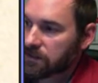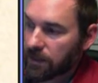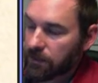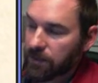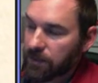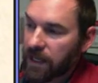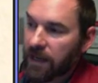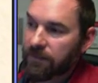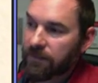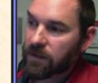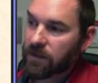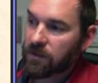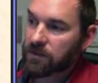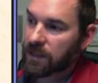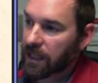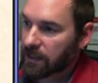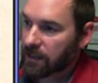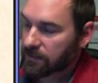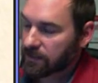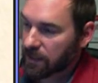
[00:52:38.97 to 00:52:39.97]
say we have
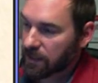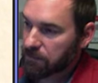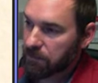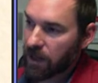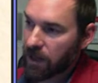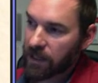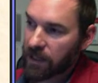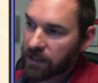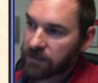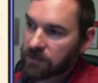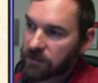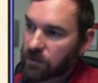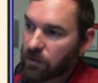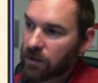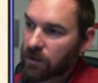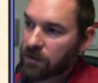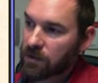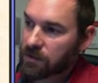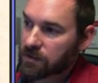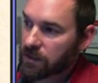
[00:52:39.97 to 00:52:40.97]
those kind of same body
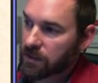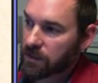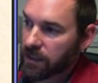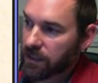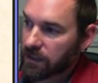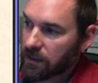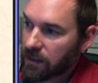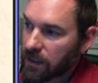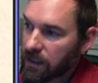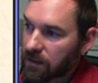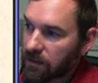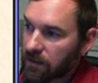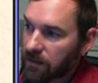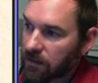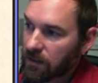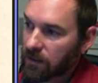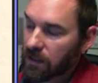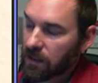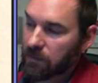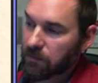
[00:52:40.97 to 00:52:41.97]
scores in
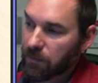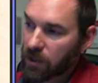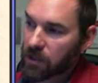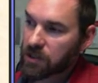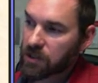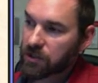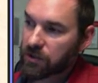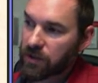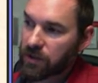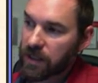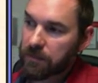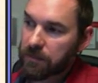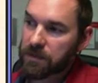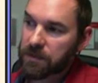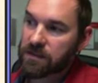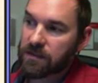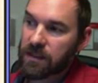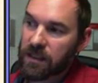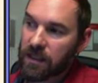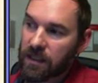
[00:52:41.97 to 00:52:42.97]
in in Murders Creek,
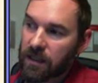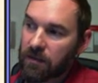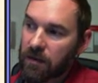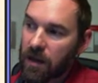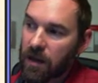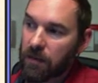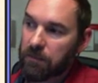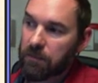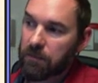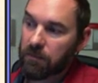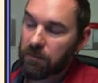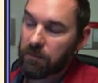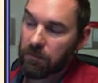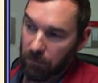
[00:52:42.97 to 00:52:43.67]
but see uh, a, a